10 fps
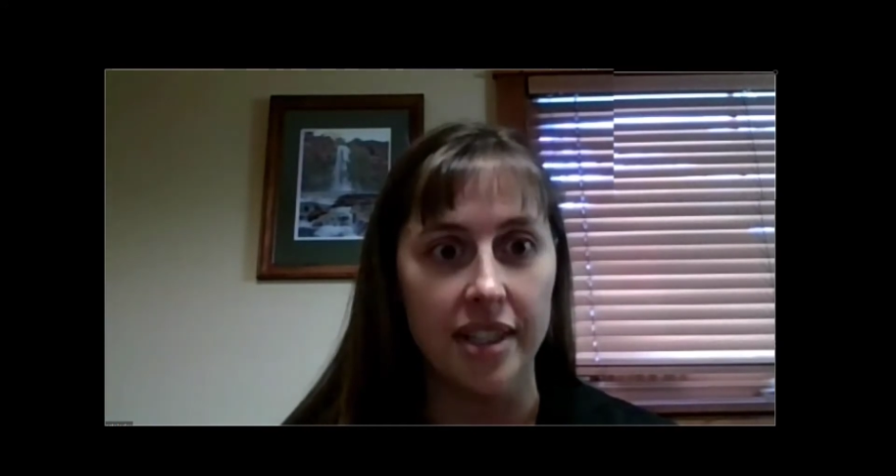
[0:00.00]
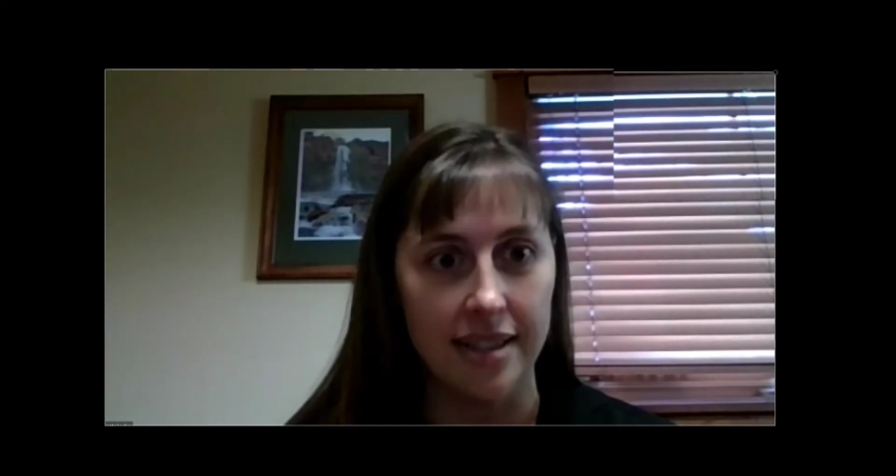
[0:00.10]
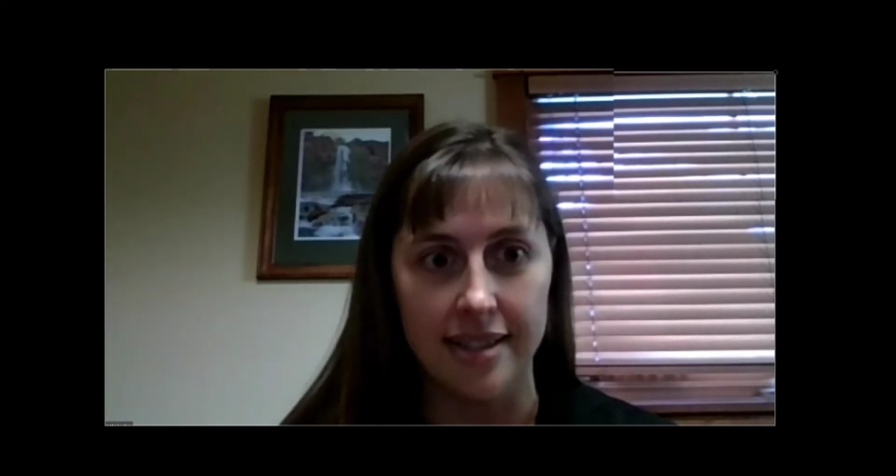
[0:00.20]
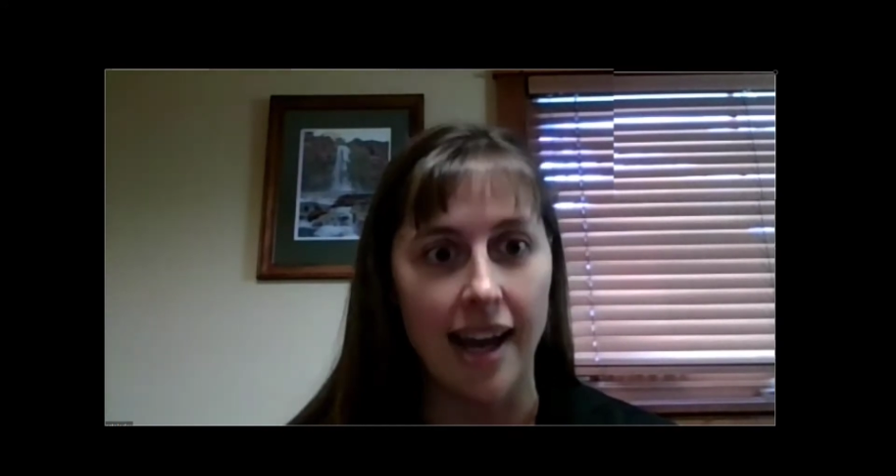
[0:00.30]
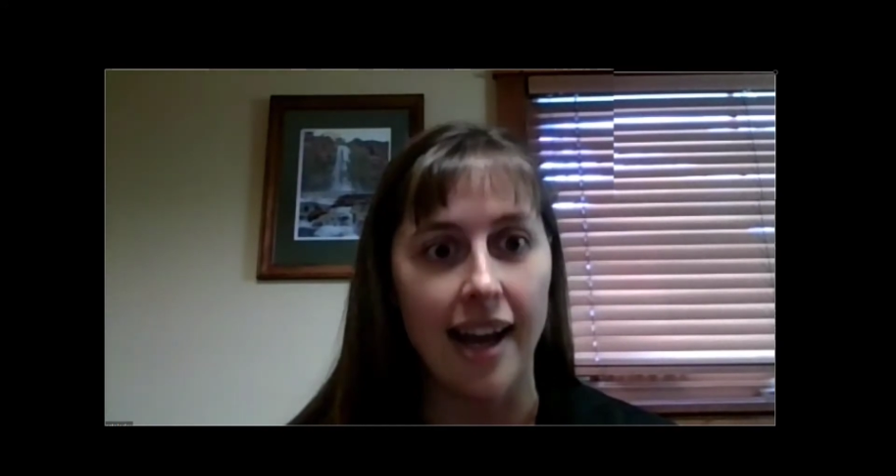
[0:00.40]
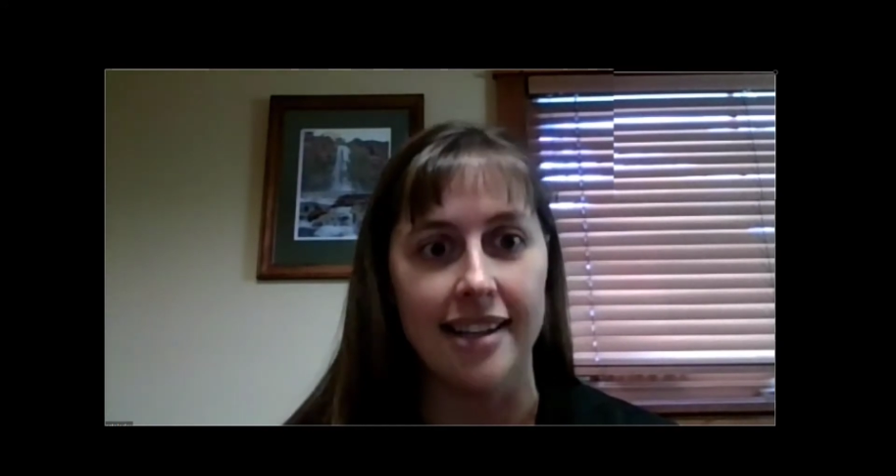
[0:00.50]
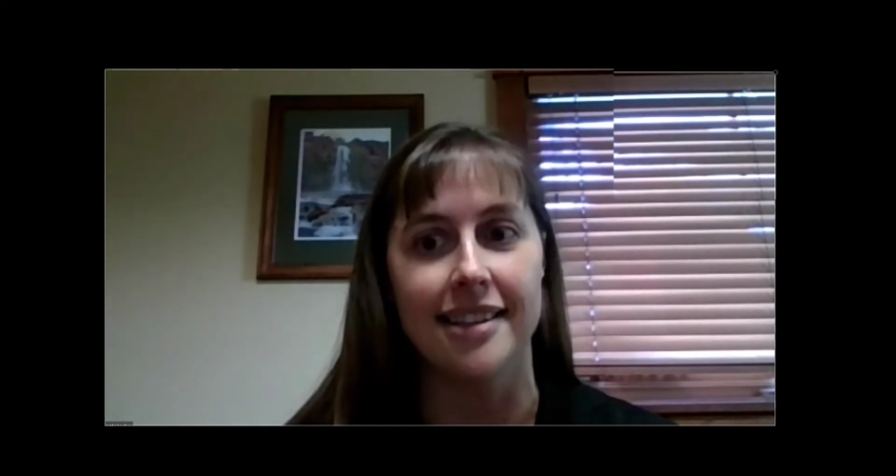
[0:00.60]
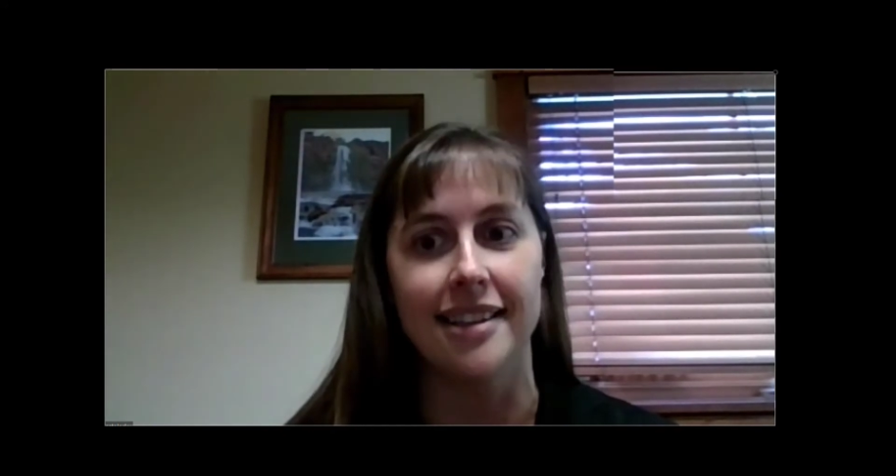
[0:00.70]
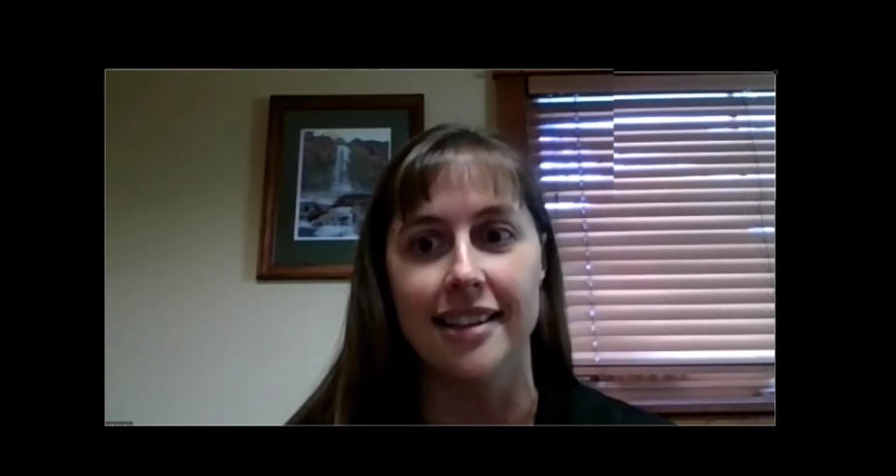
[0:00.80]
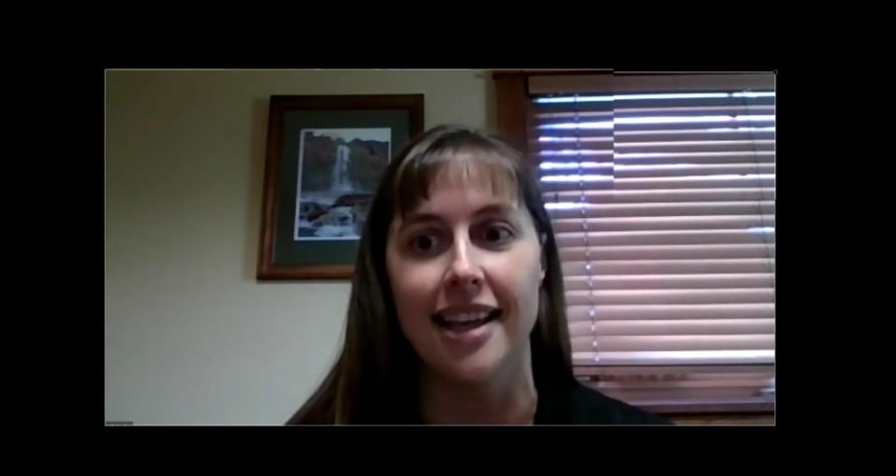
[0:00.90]
in size in
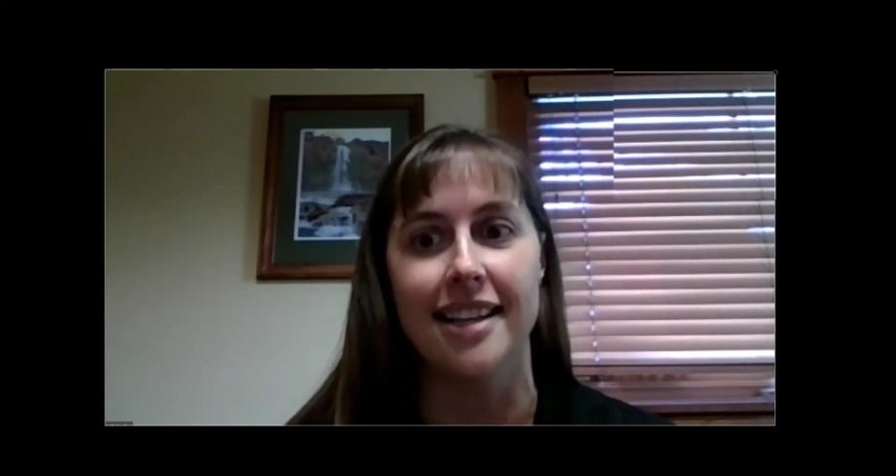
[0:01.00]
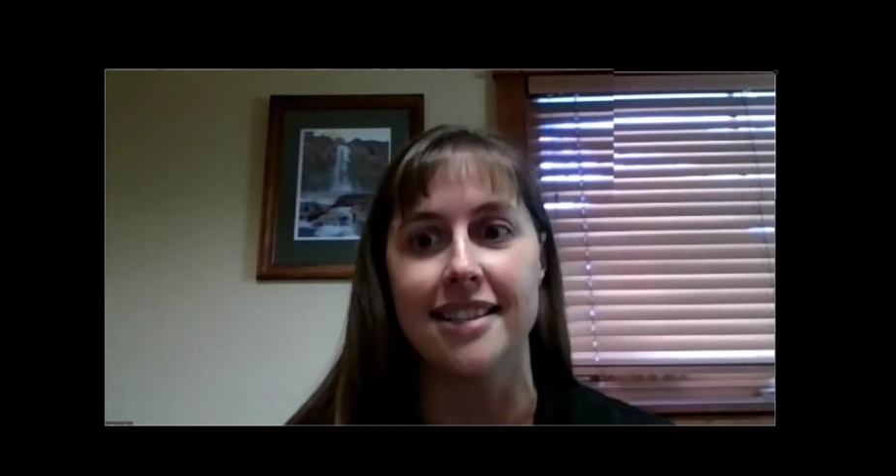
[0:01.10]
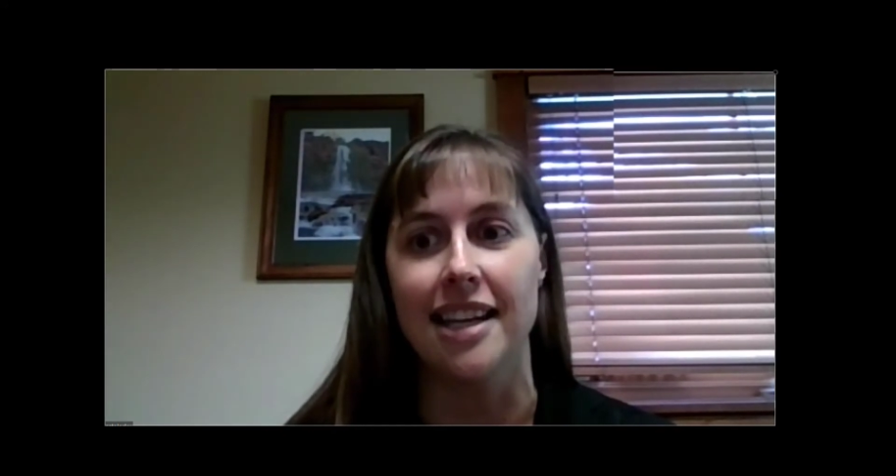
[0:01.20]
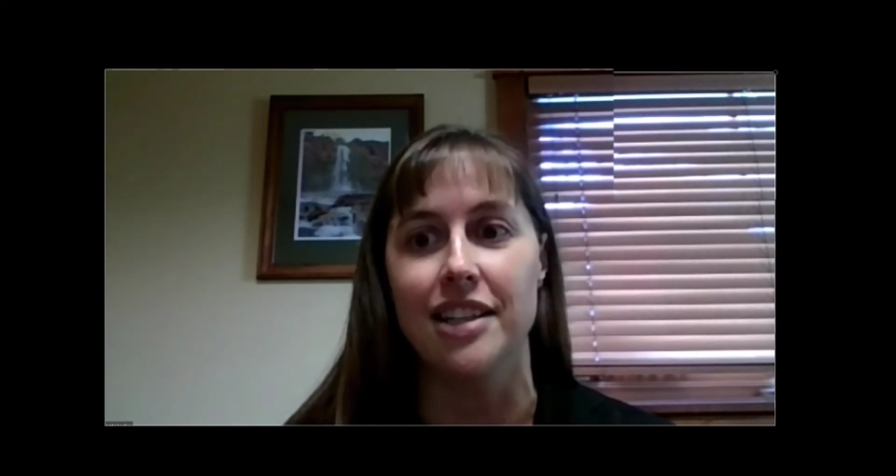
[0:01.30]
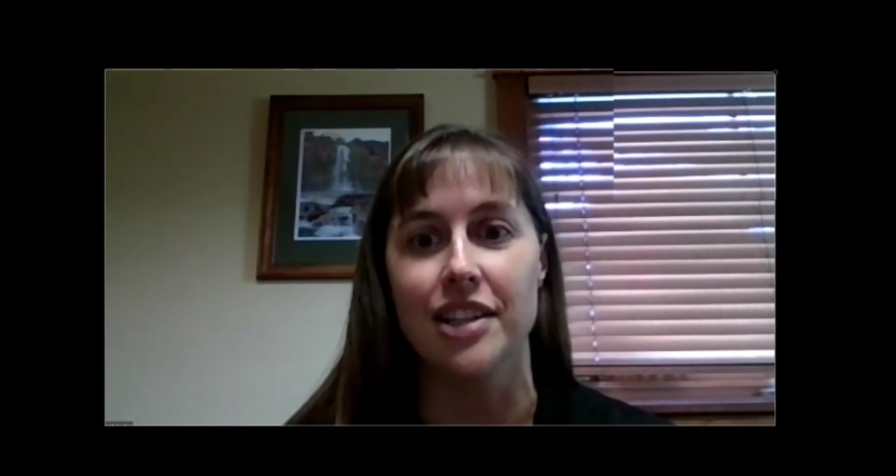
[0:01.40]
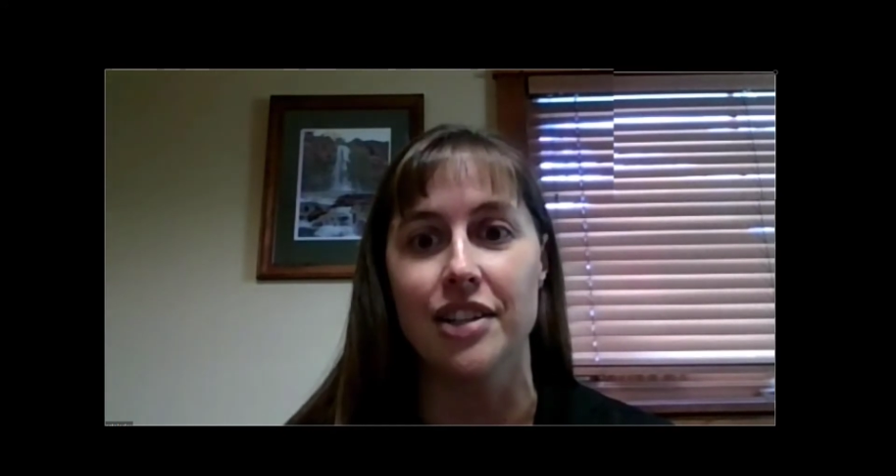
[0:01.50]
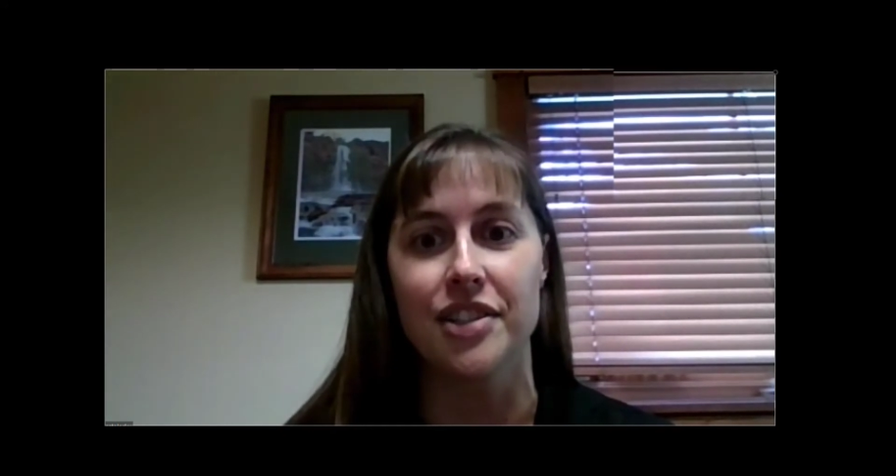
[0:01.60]
the last 10 years.